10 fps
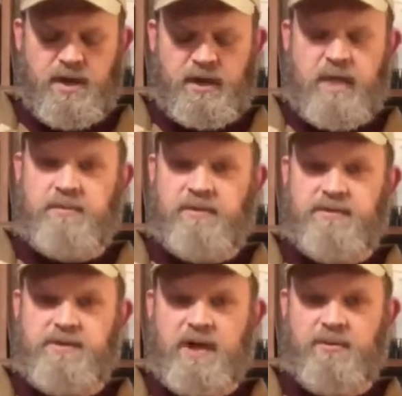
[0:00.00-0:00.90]
capable
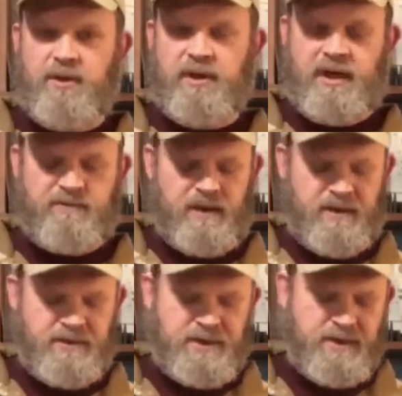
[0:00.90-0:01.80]
of chambering live
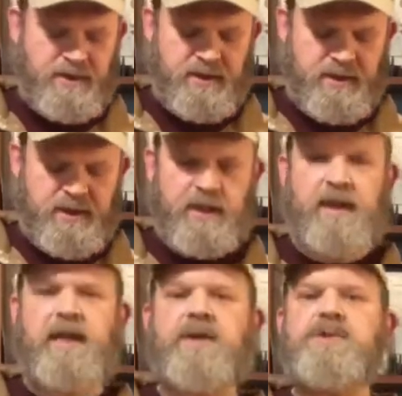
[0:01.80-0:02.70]
rounds,
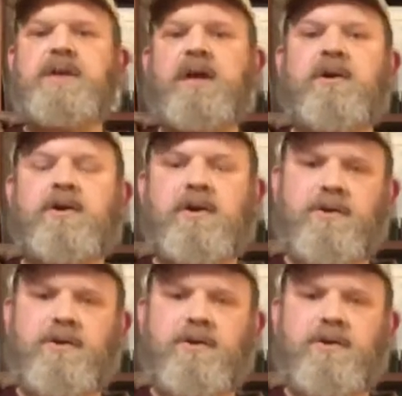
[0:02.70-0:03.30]
it allows you to carry out all